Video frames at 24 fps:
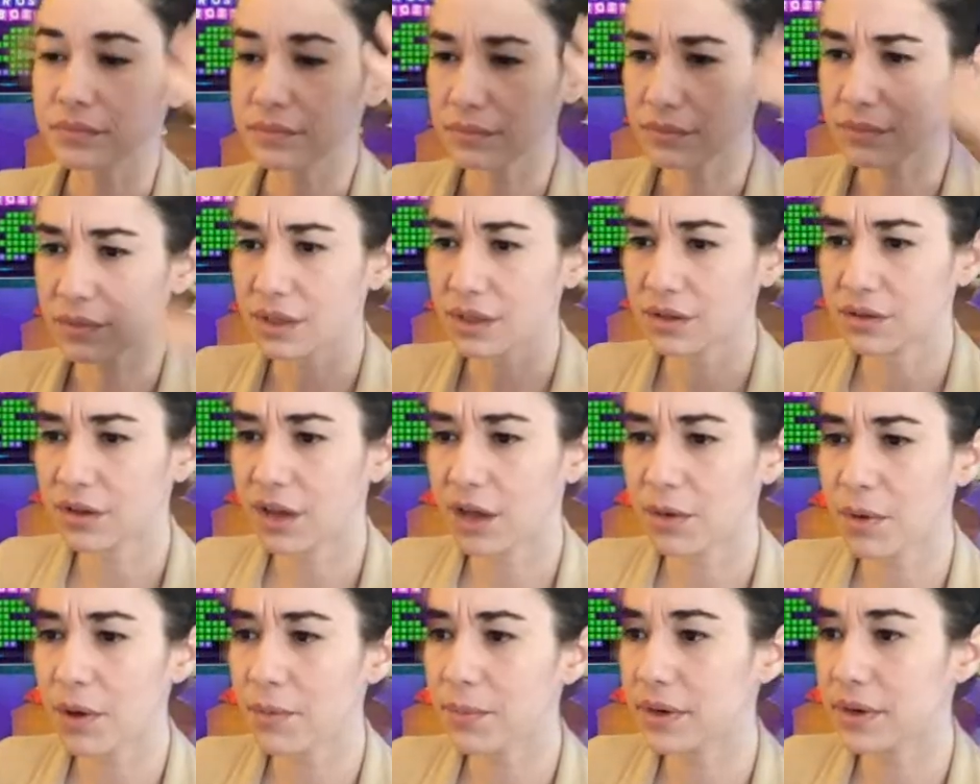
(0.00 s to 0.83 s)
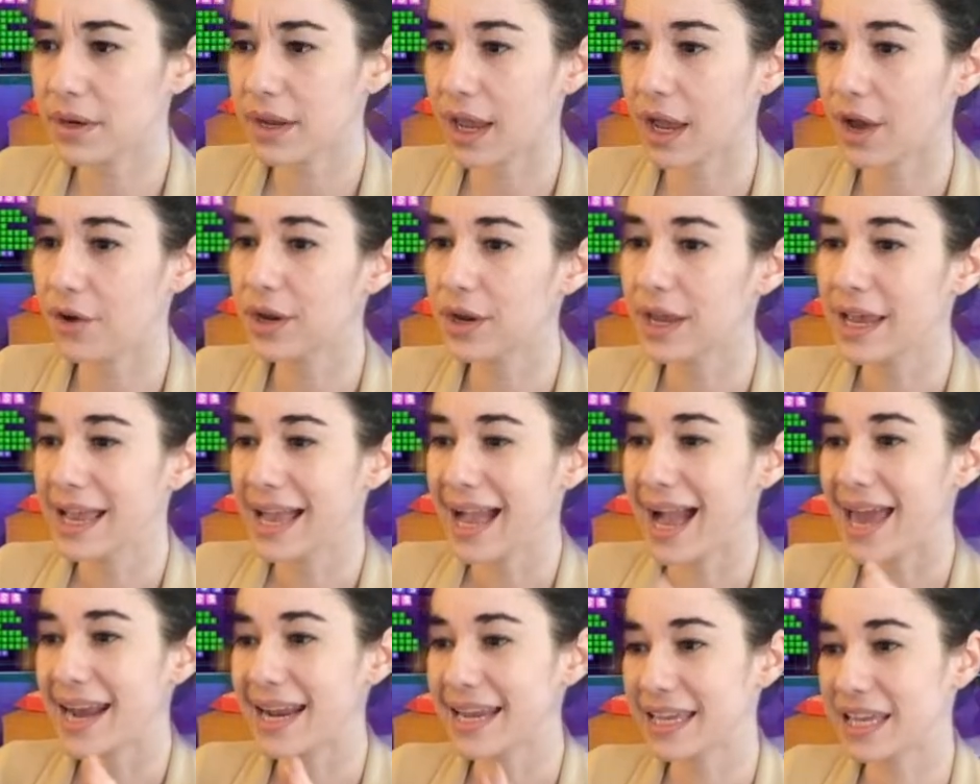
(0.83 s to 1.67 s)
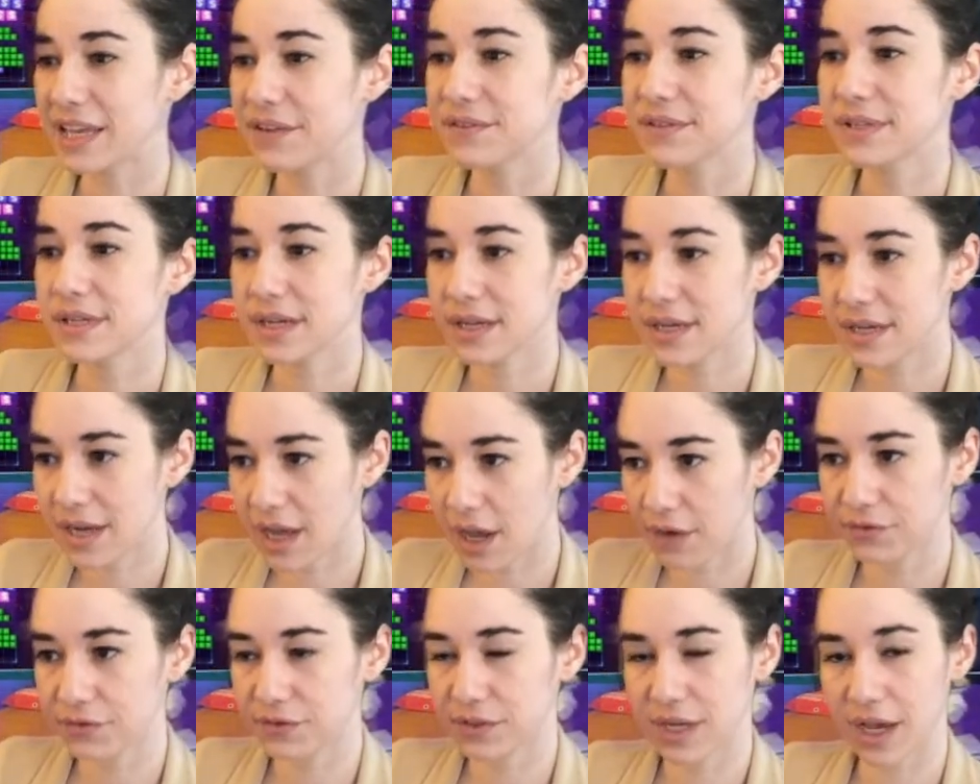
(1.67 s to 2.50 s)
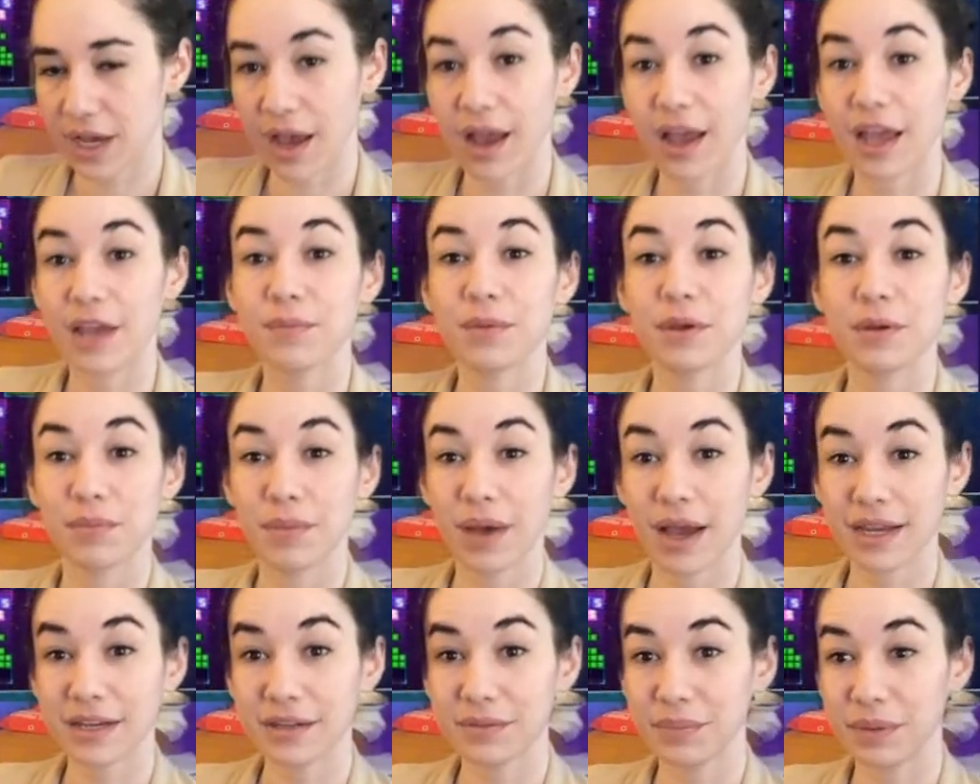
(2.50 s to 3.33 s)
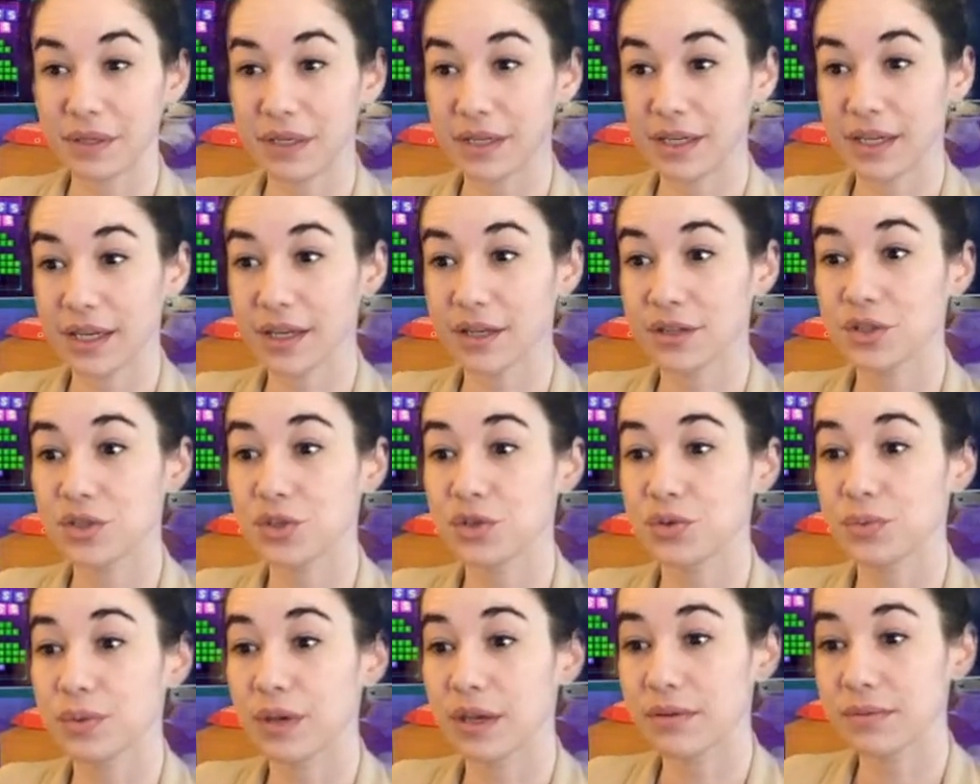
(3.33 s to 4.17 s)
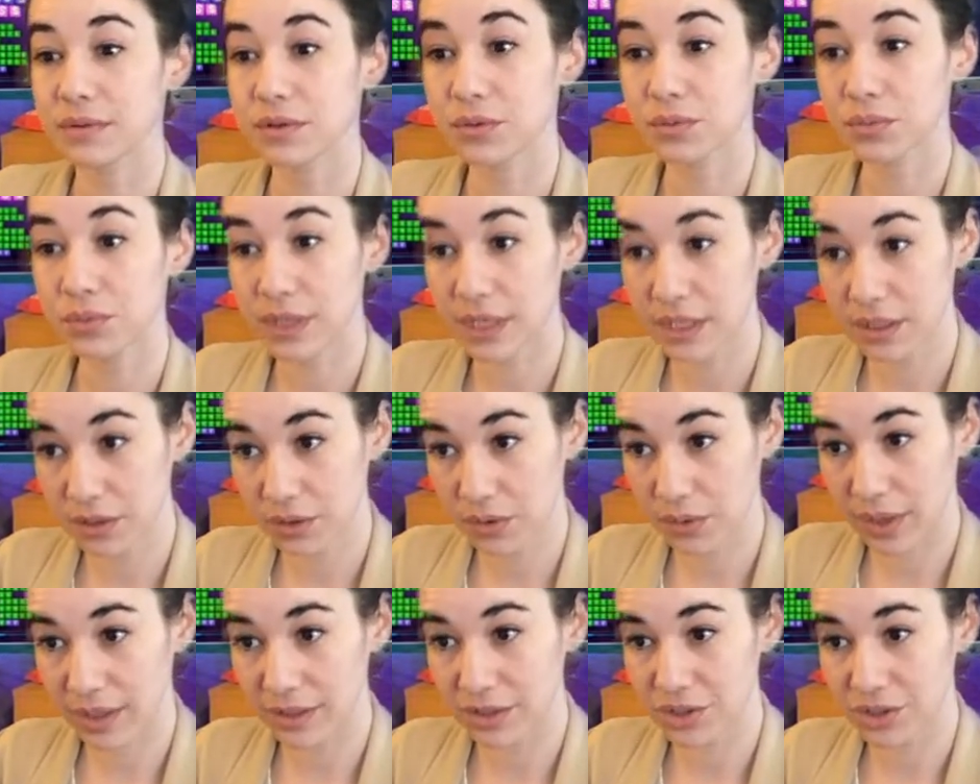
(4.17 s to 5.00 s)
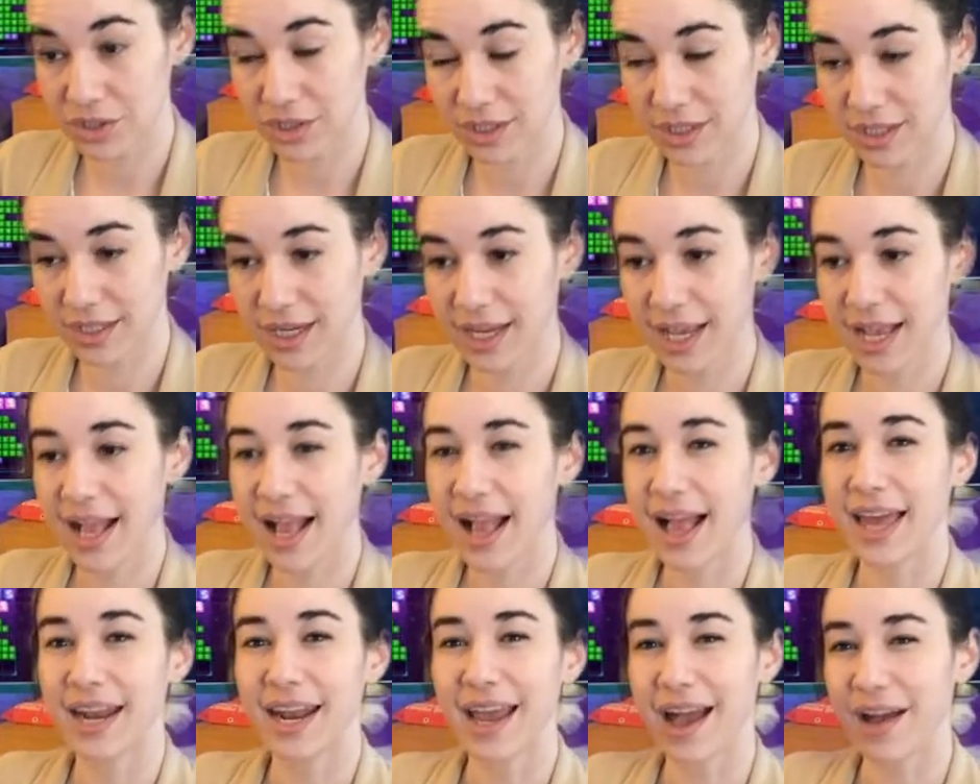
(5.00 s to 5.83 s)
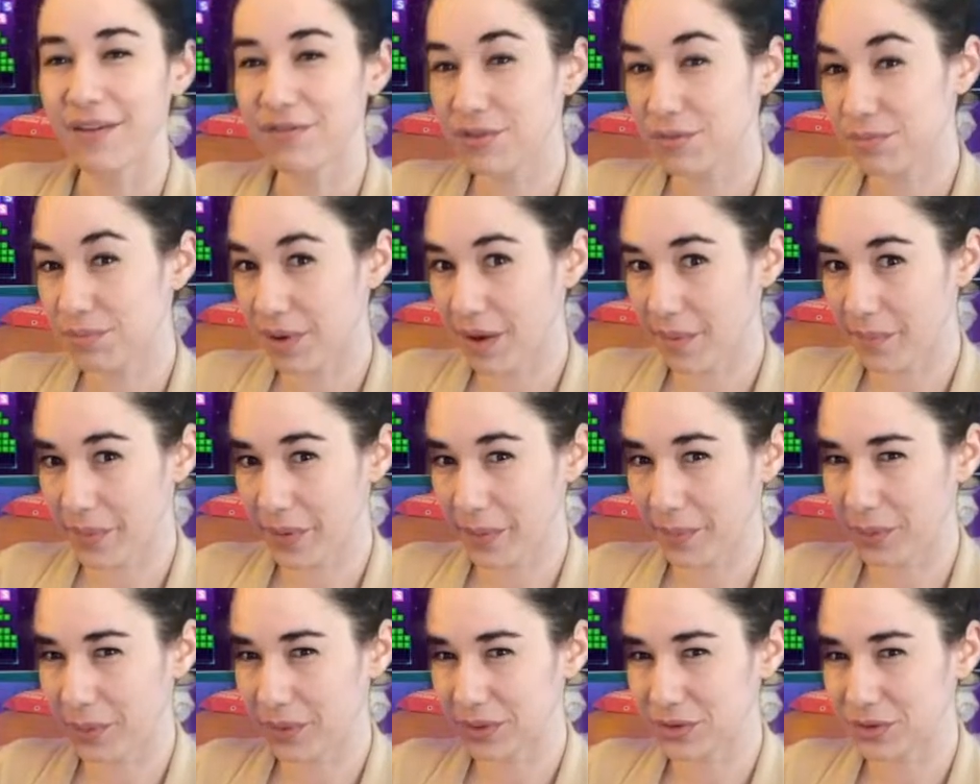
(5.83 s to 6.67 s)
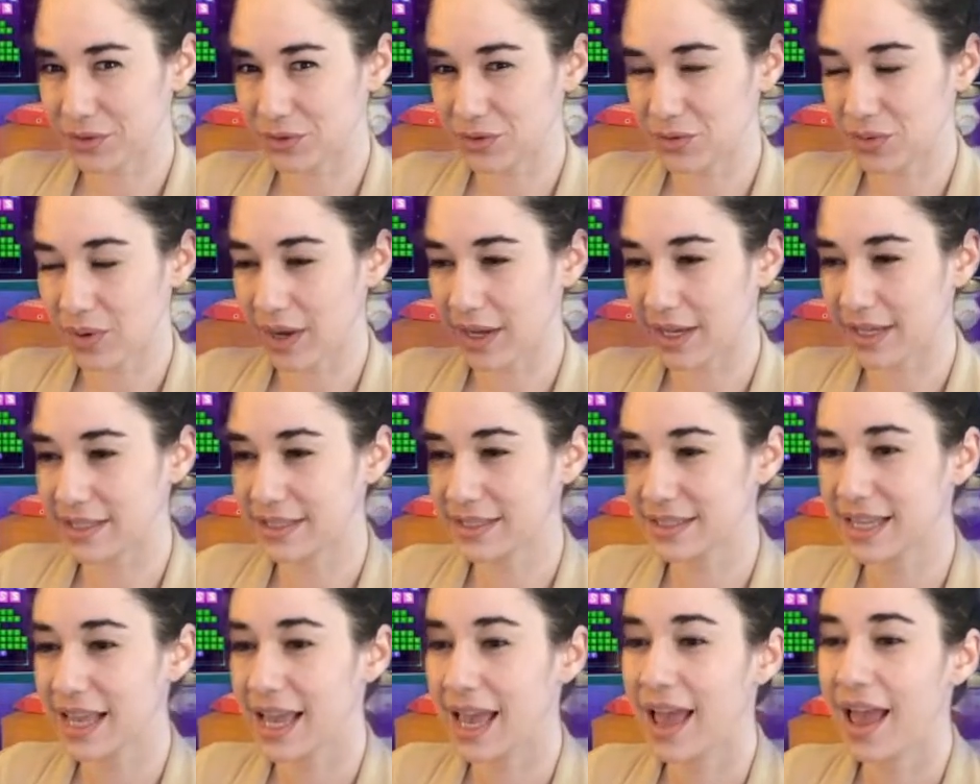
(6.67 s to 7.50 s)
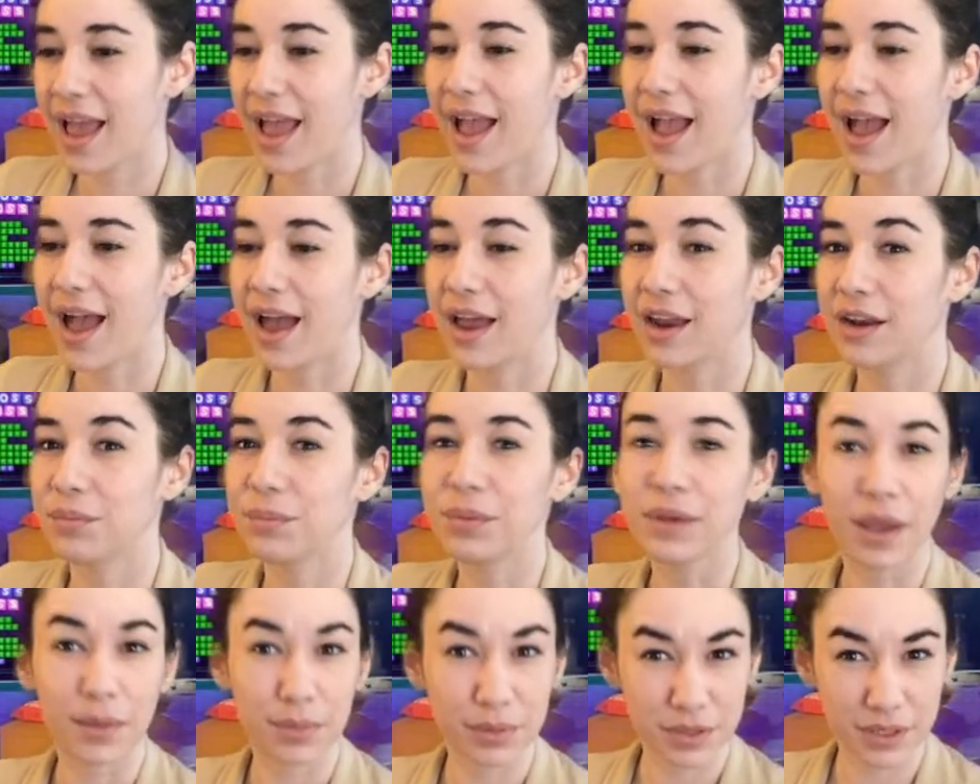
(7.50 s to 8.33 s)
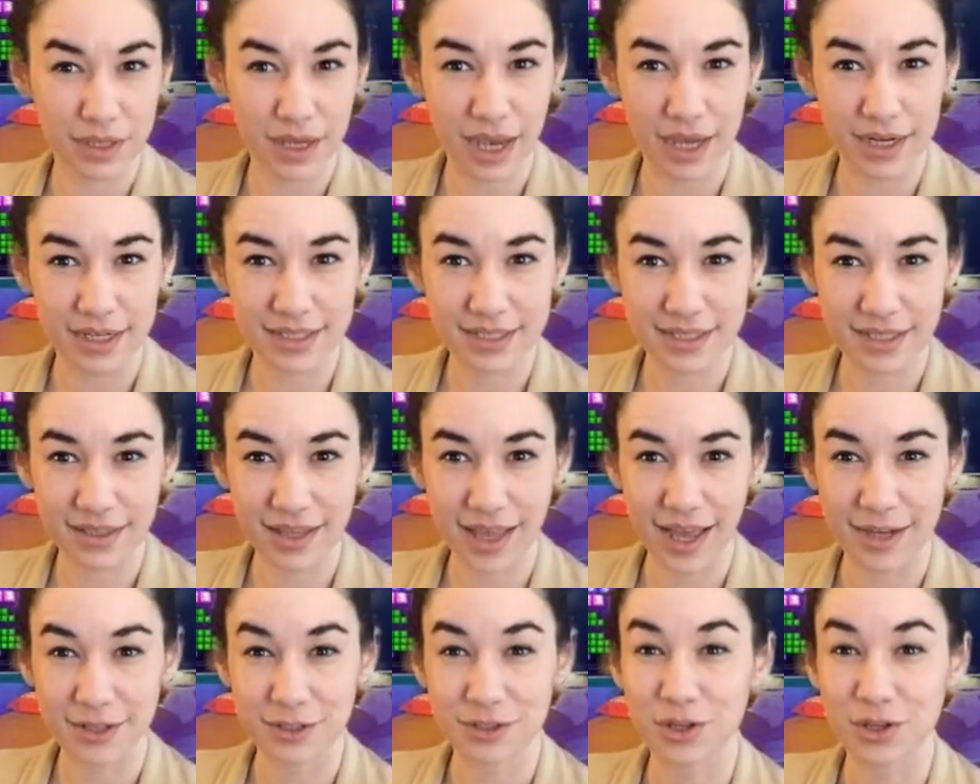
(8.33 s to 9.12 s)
to come up and down, and it gives it enough time, in my opinion, to be able to read the question and have them pop up once or twice and be able to kind of select.